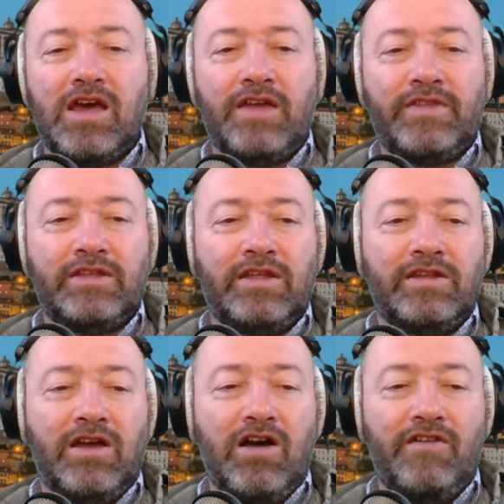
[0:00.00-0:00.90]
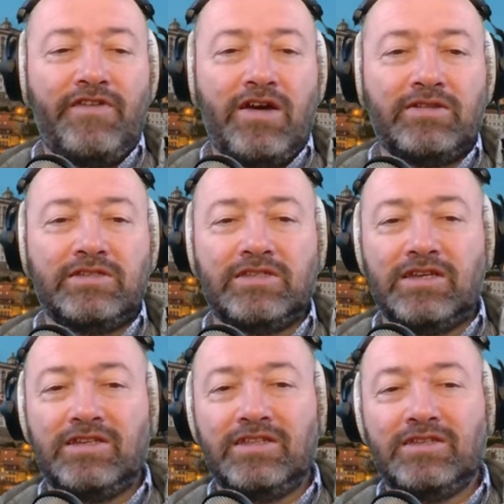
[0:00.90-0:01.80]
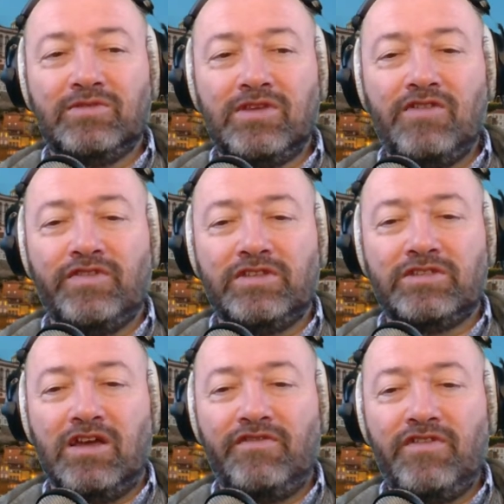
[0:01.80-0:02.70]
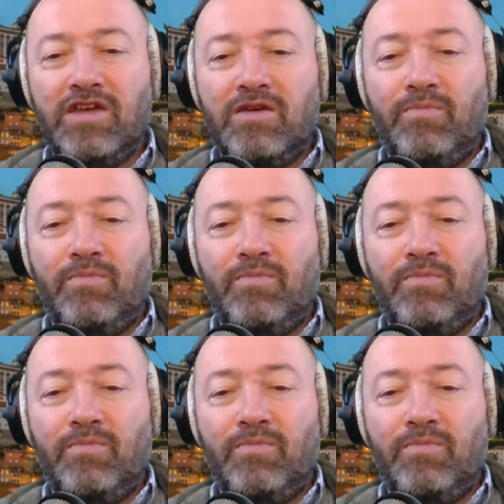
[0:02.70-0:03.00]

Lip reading: and then a half hour discussing this COVID stuff.